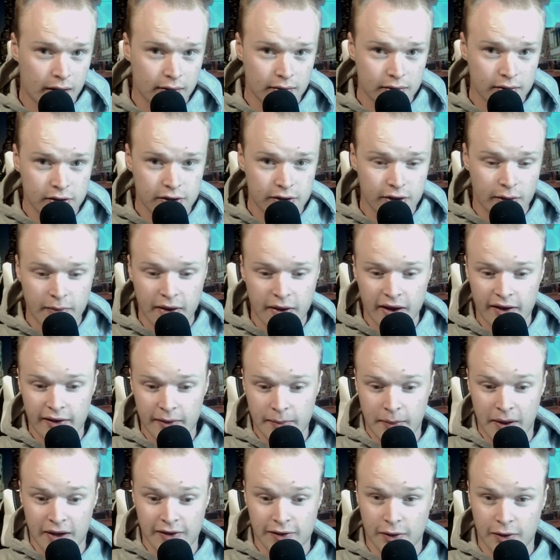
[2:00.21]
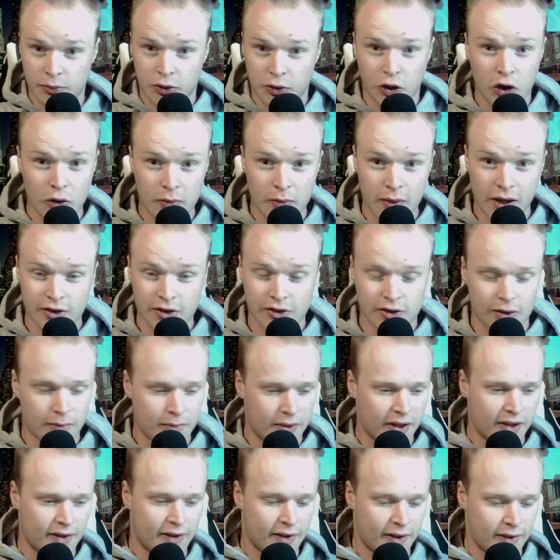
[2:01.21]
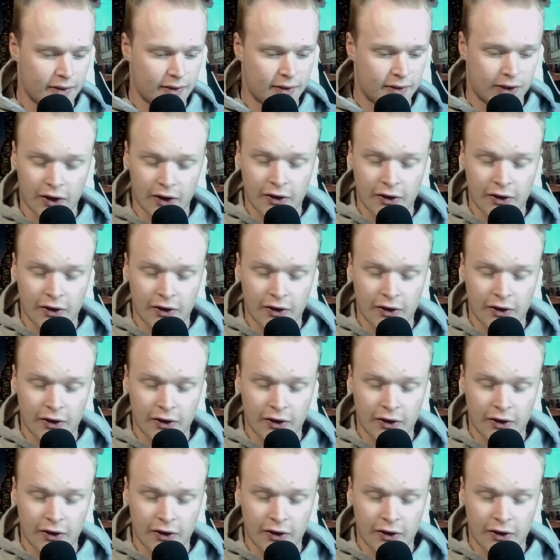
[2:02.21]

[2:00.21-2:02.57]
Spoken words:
some things it picks up too much, some things it doesn't